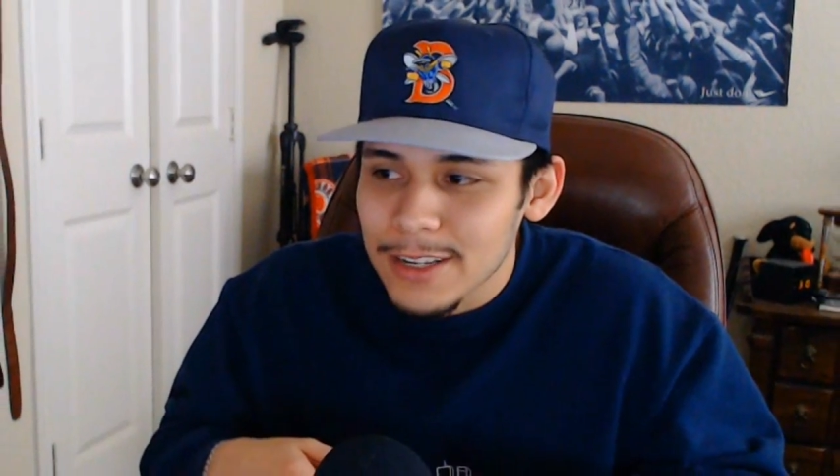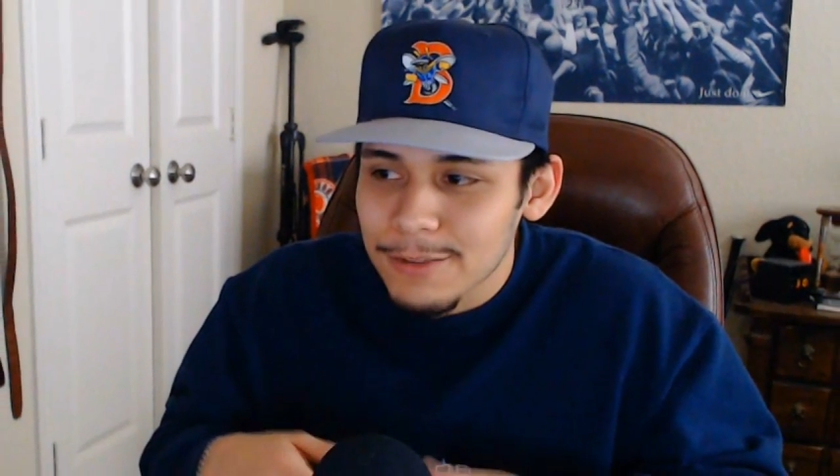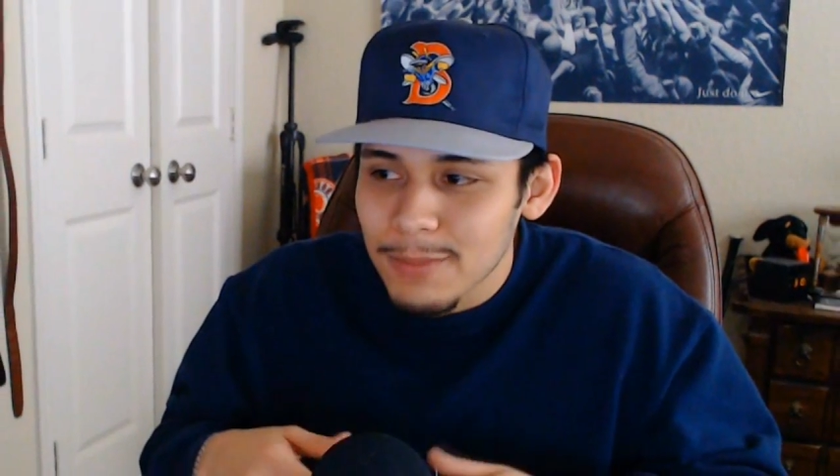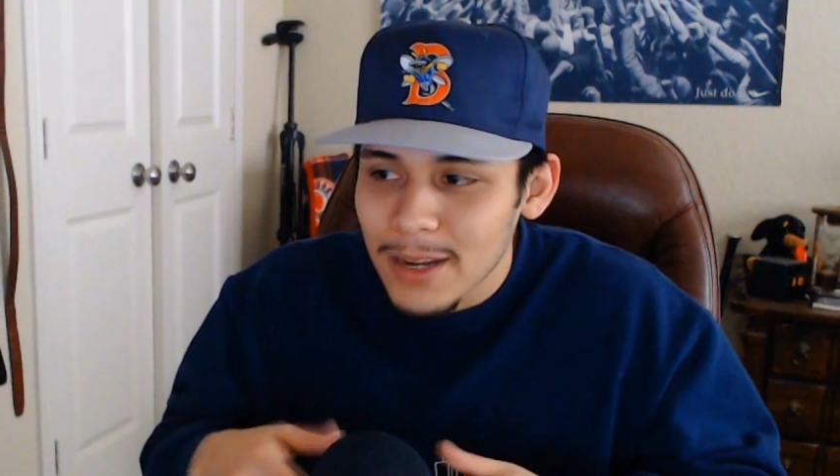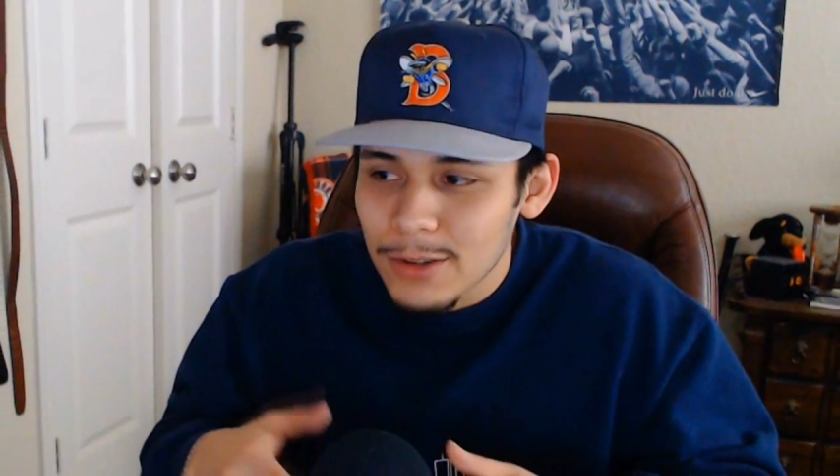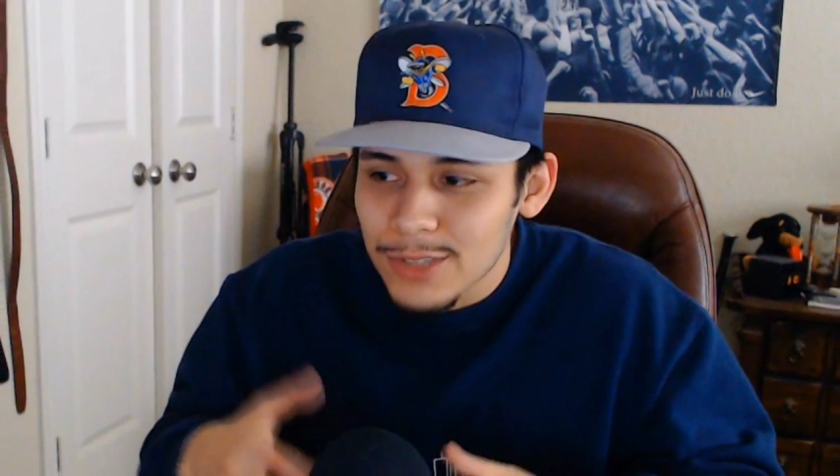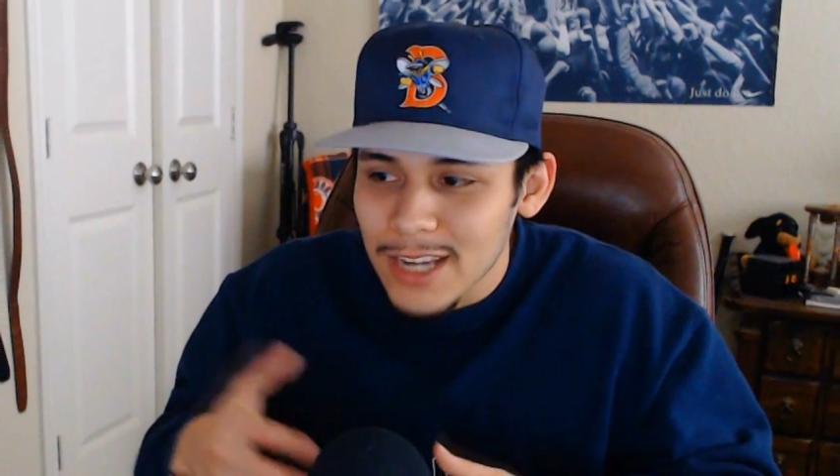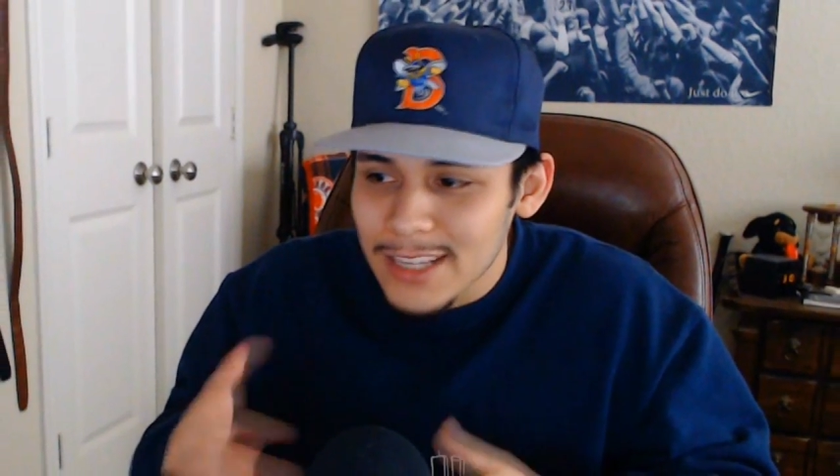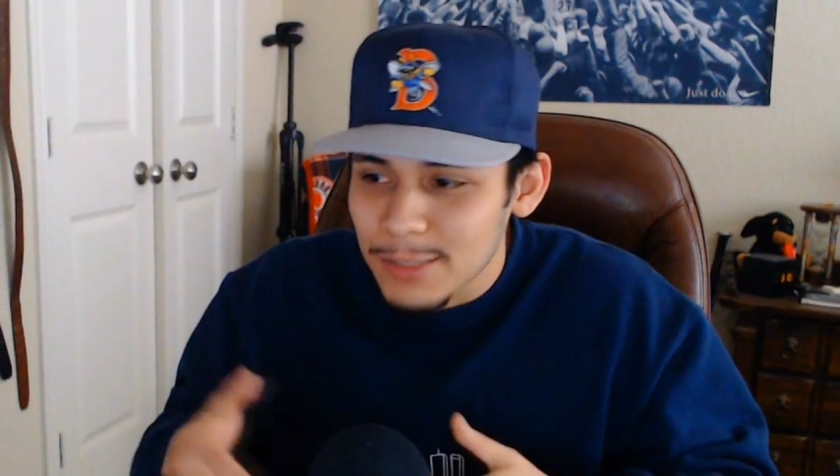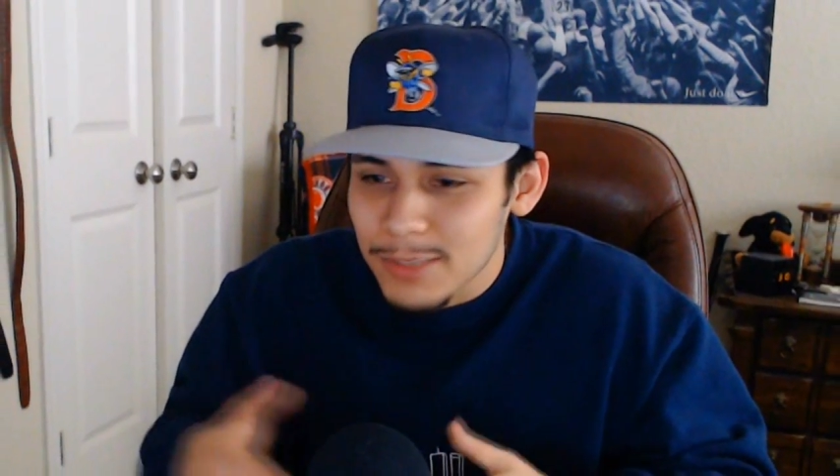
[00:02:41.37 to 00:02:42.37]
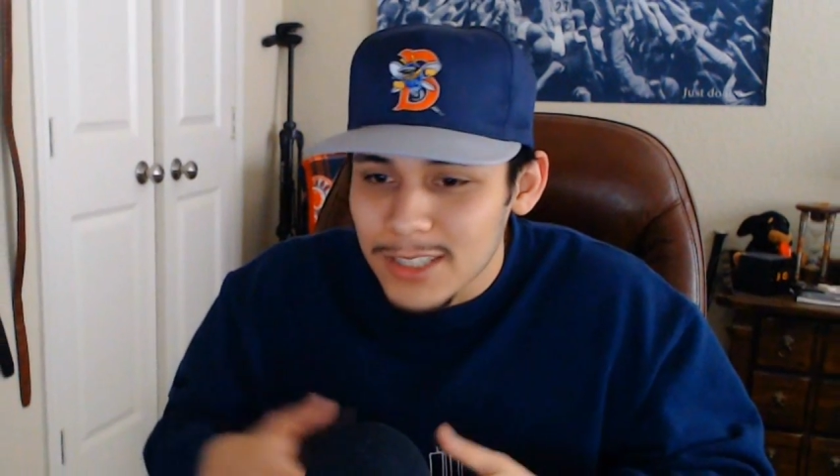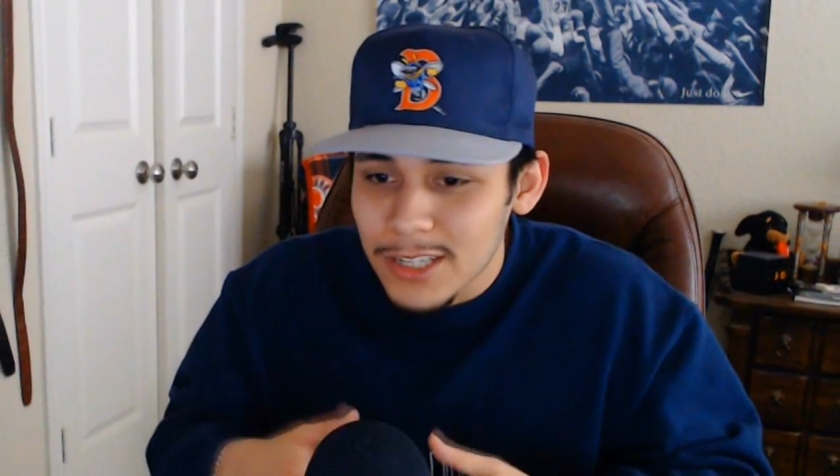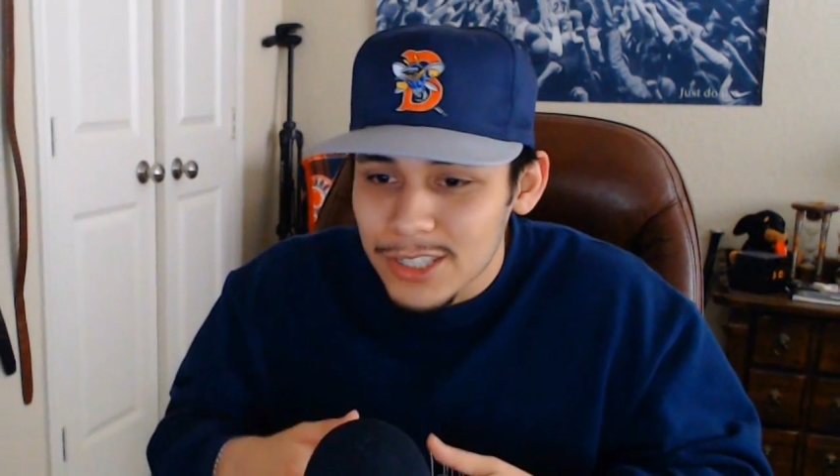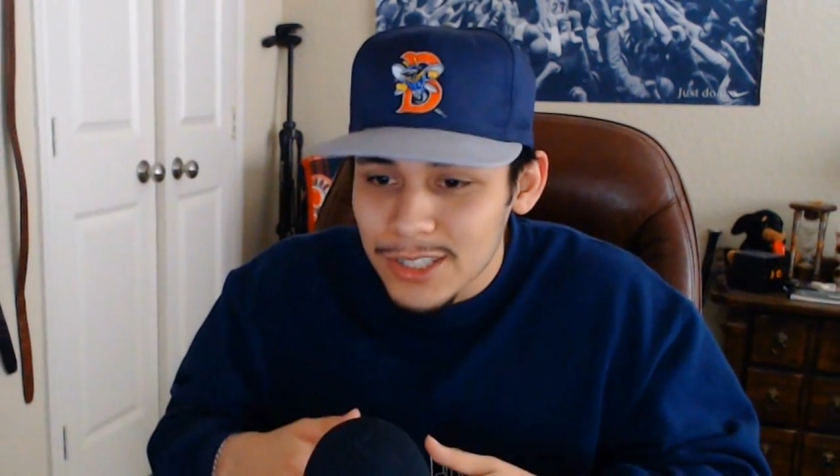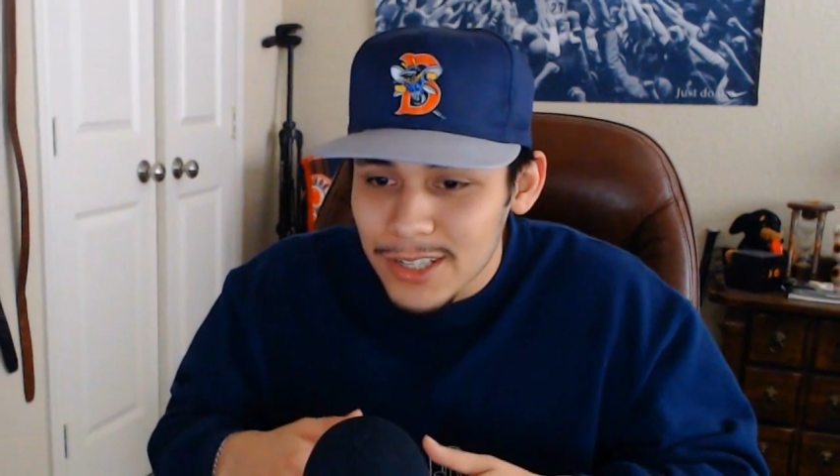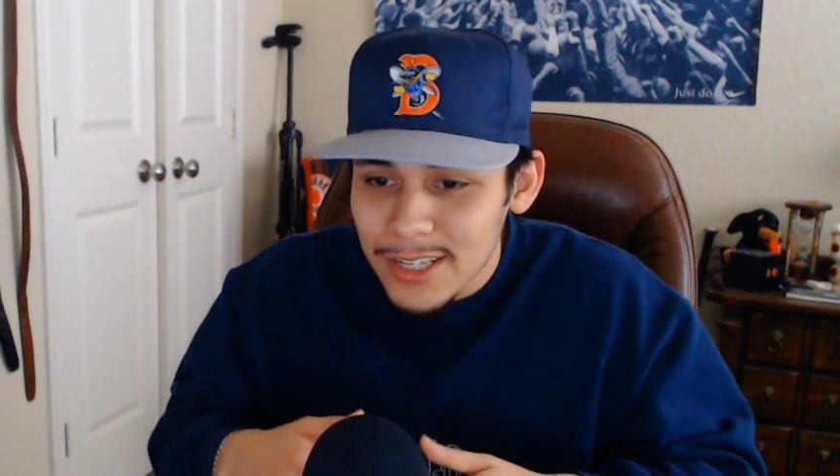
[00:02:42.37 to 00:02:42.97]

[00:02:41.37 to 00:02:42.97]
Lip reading: if Michael Jackson was touching their